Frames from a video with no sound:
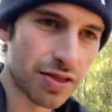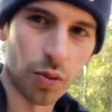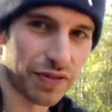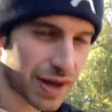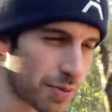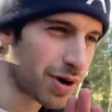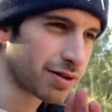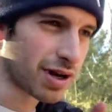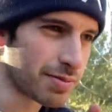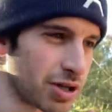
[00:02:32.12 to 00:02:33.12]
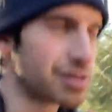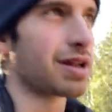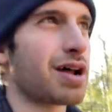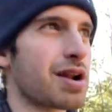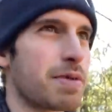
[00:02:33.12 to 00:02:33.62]
one thing I wanna talk about is a
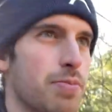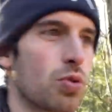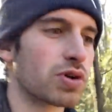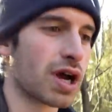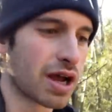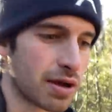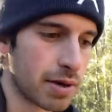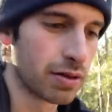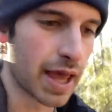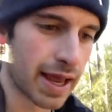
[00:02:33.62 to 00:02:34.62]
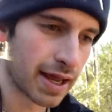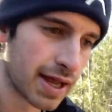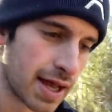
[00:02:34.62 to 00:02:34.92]
lot of people were talking about like,